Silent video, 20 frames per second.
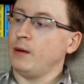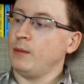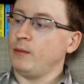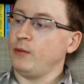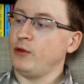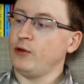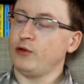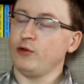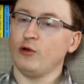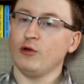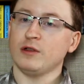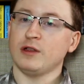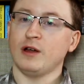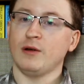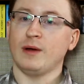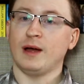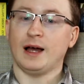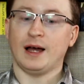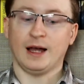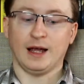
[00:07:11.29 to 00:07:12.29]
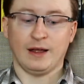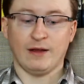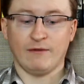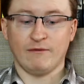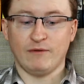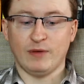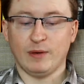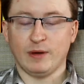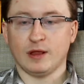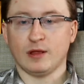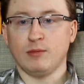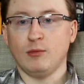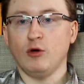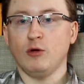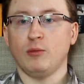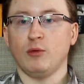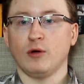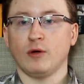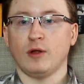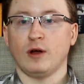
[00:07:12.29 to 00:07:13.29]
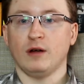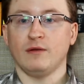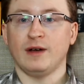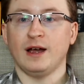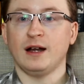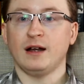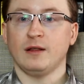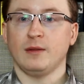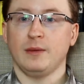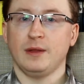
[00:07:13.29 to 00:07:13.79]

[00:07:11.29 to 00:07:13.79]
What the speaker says: There's also a very small book that I read.